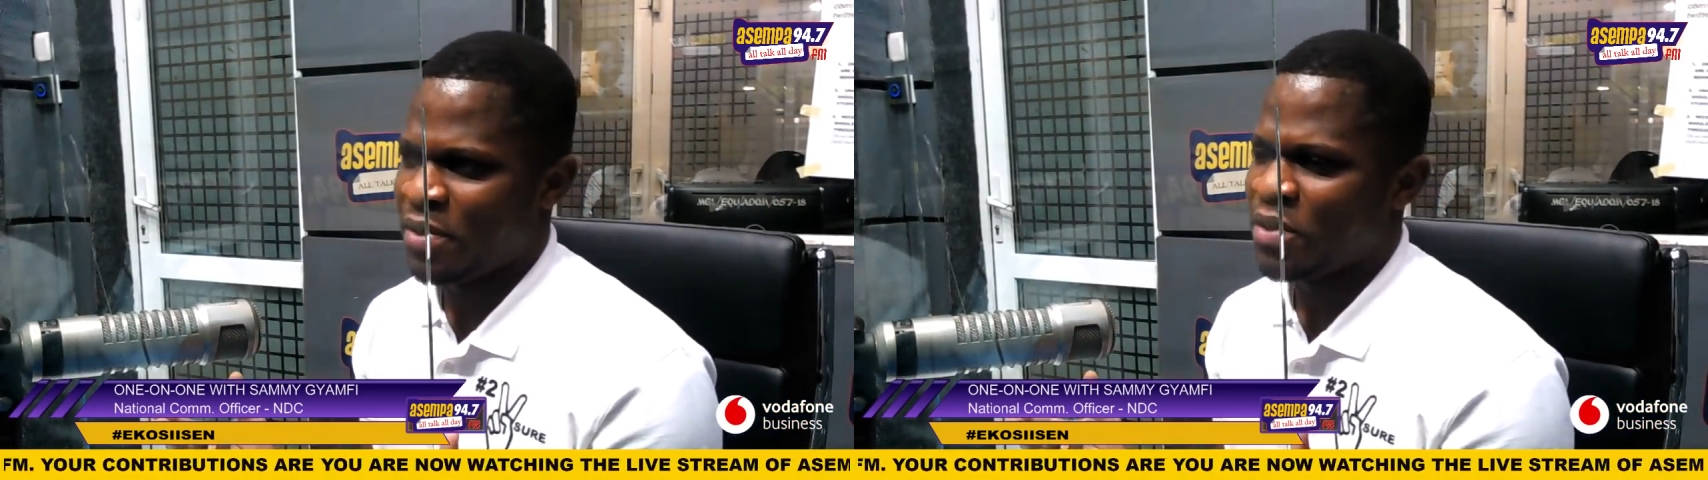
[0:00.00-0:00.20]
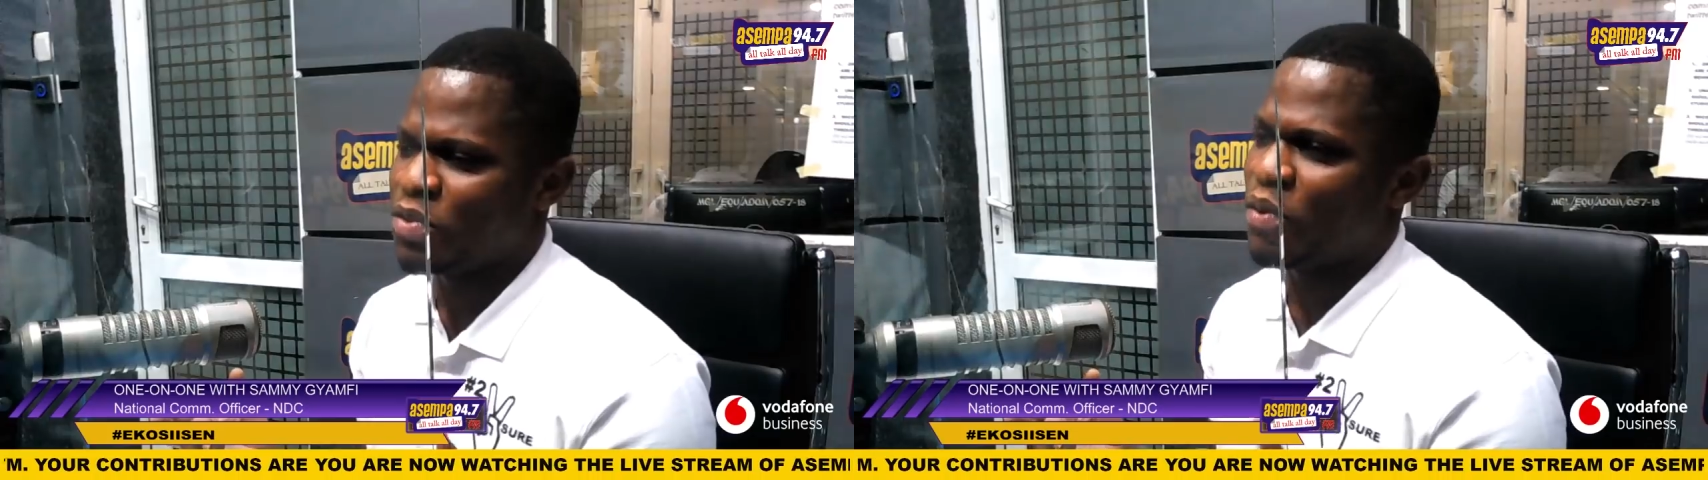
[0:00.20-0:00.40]

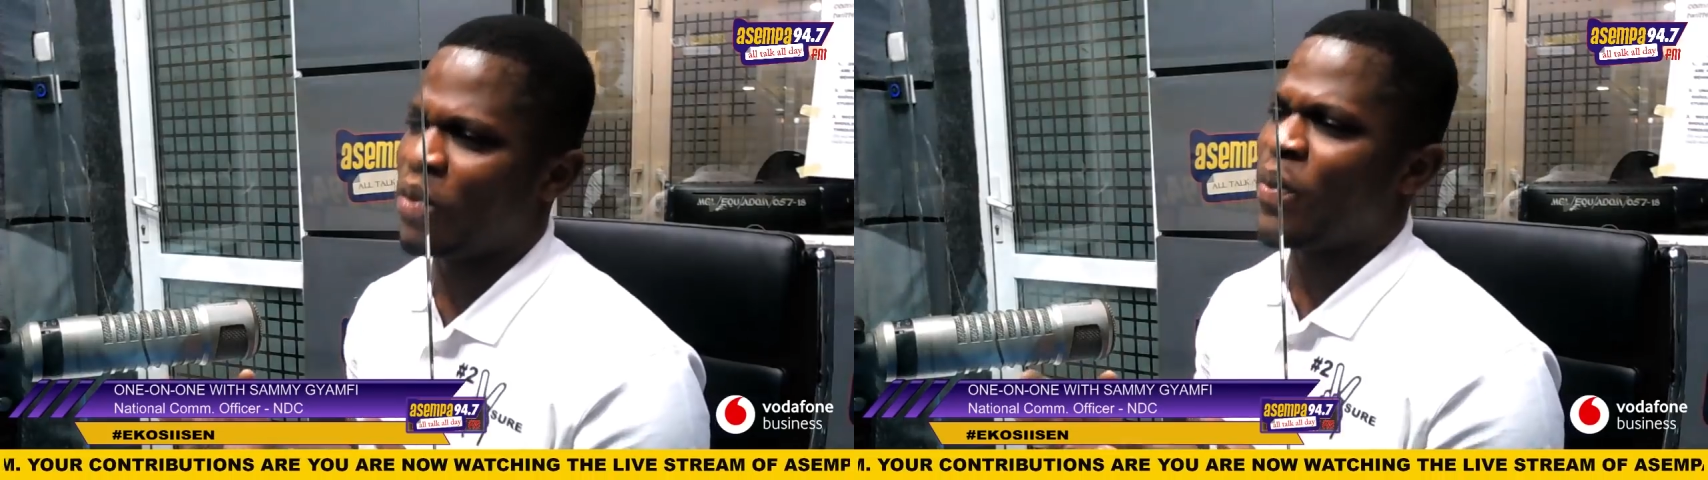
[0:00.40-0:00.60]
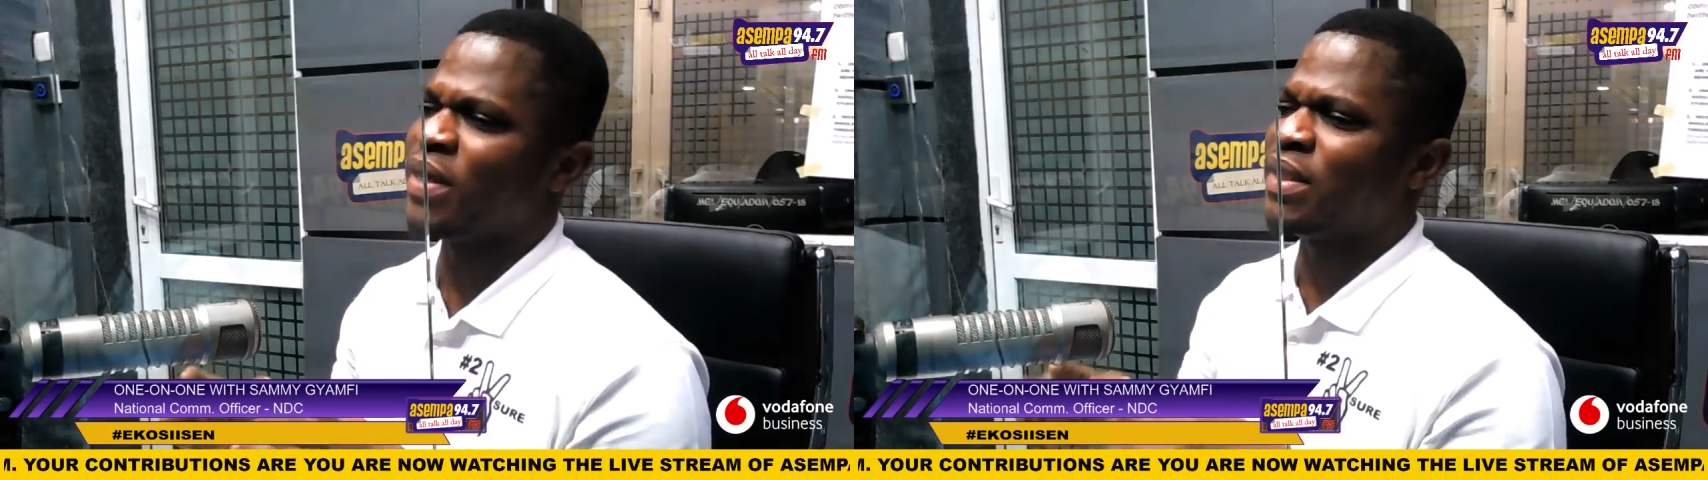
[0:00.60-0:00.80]
So
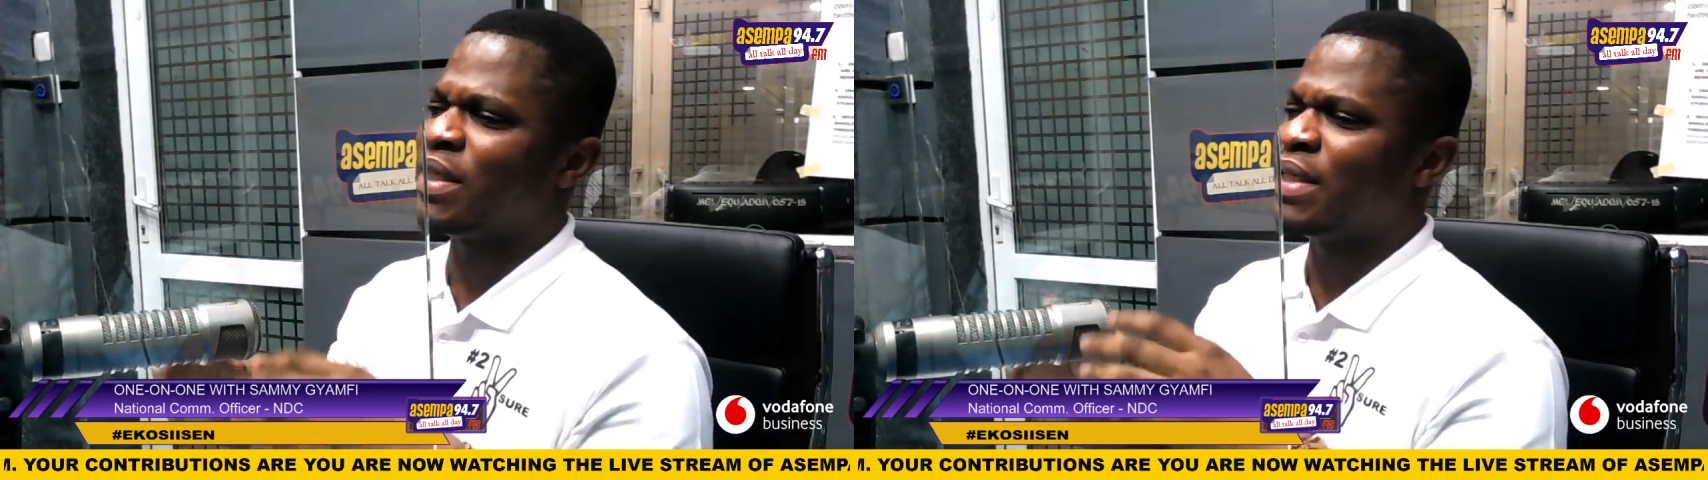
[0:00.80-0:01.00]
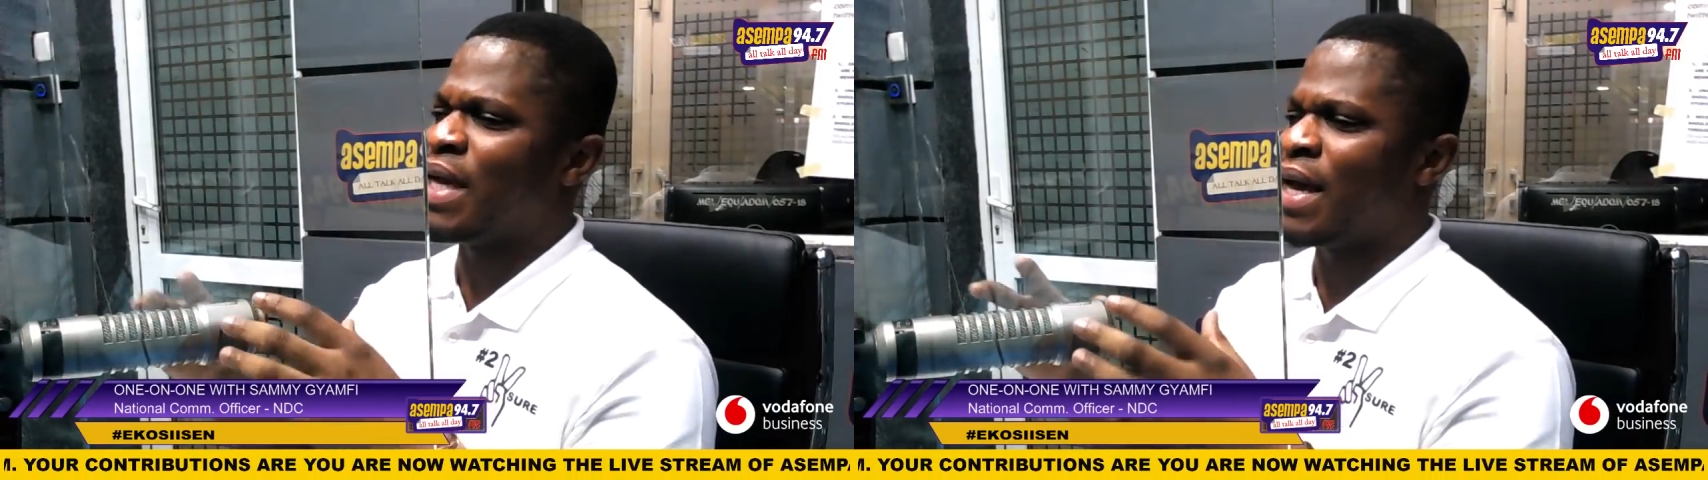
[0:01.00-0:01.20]
no wash
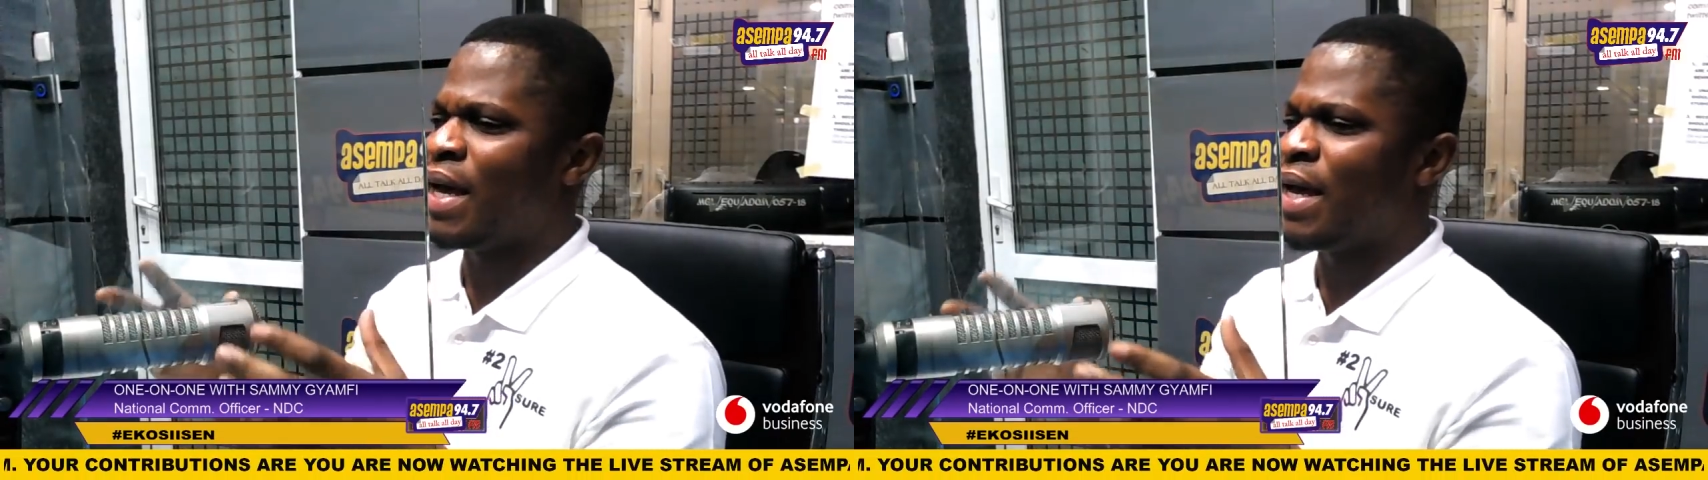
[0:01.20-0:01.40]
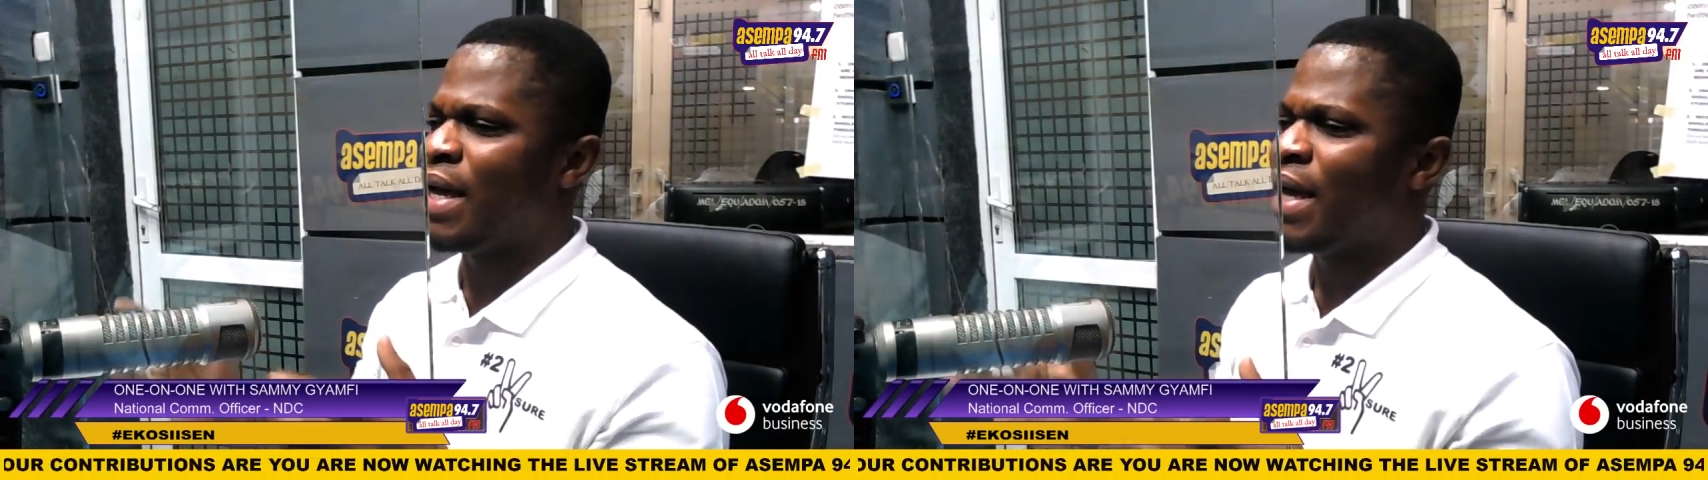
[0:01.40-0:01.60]

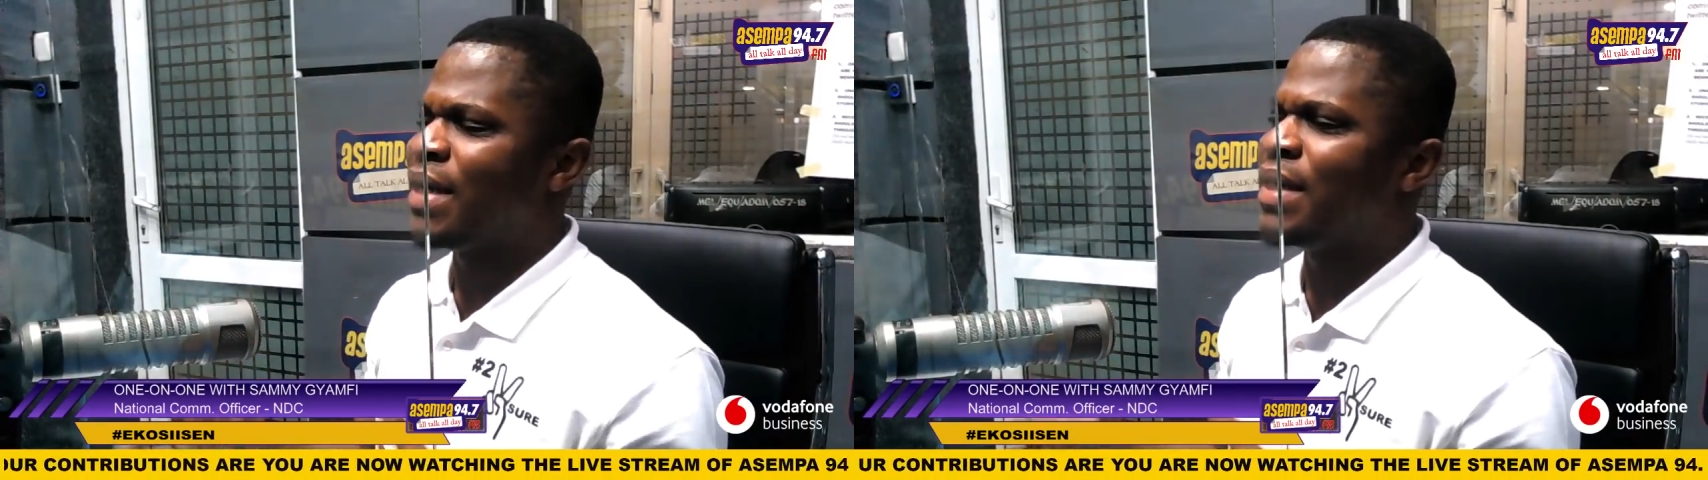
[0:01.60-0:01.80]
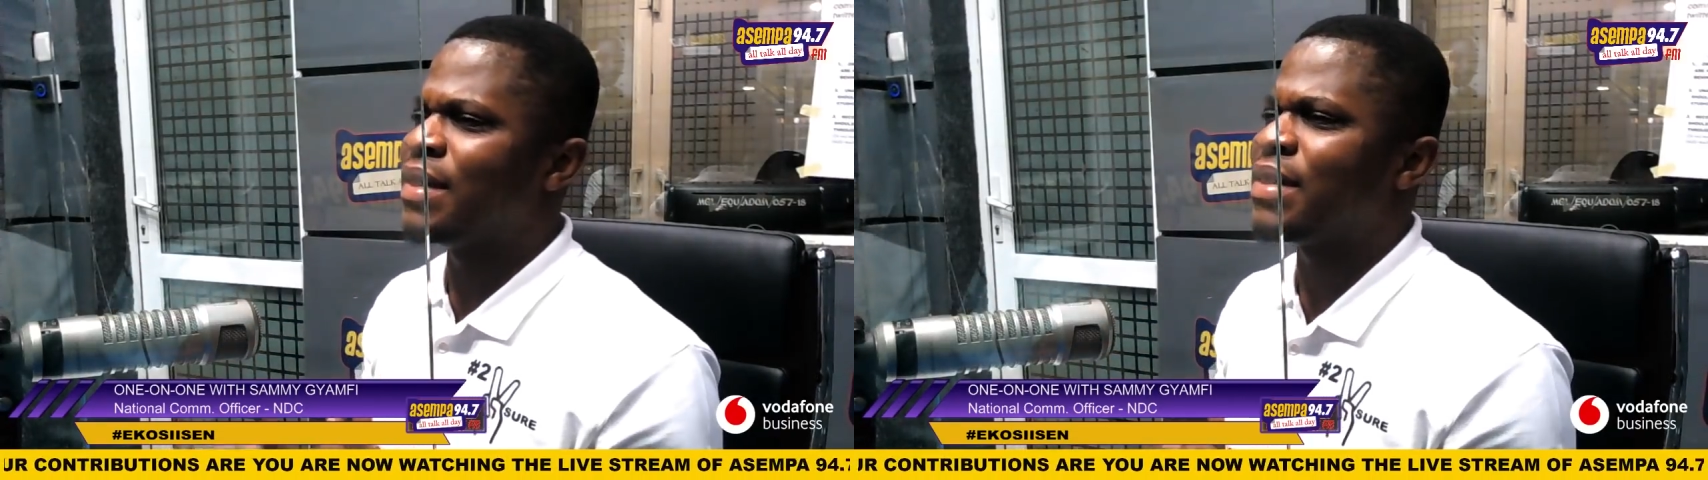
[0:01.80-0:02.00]
that and
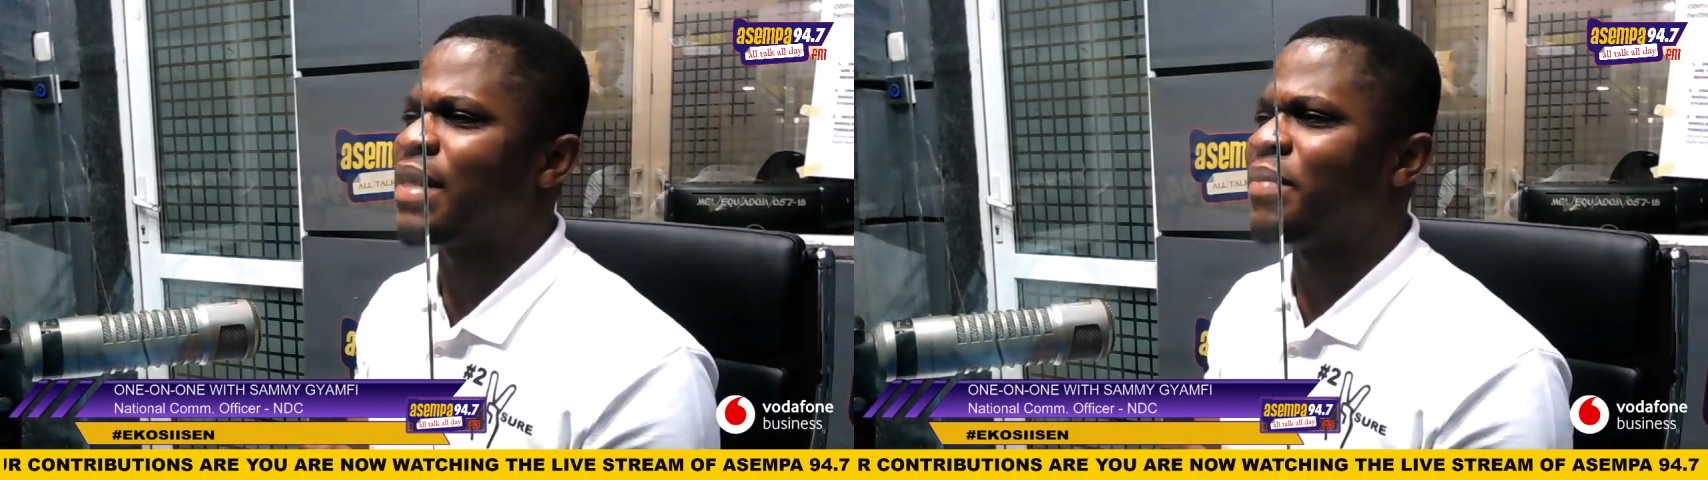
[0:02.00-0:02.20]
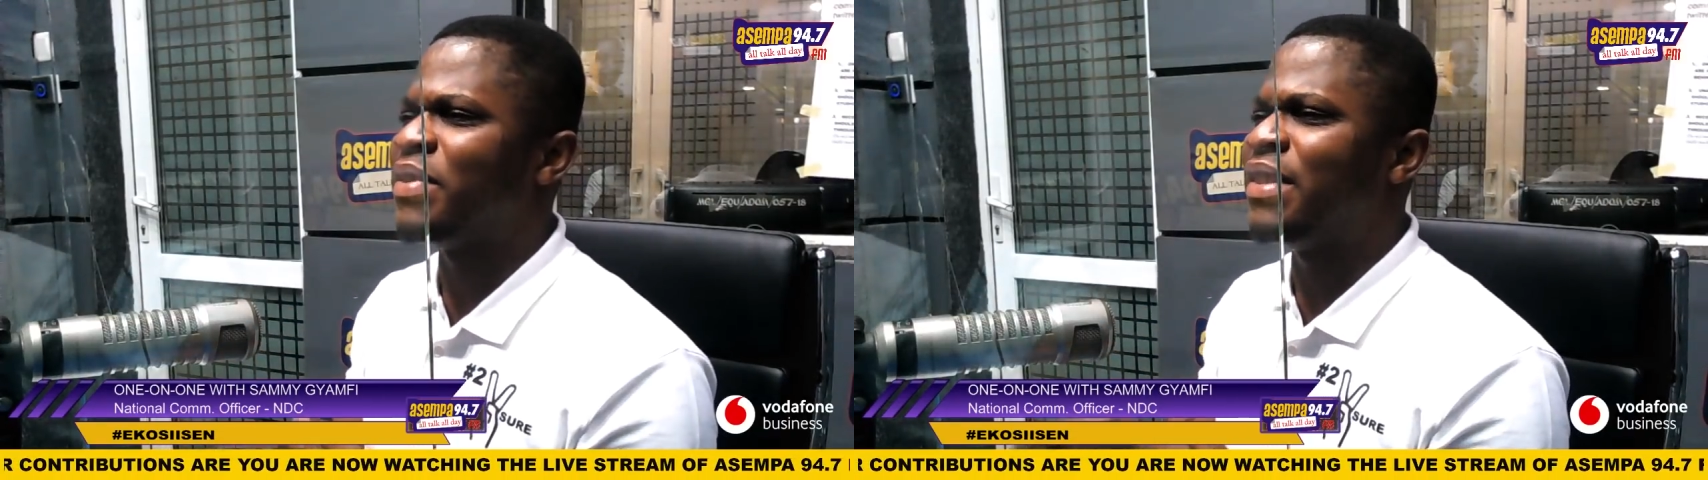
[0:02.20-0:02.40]
then some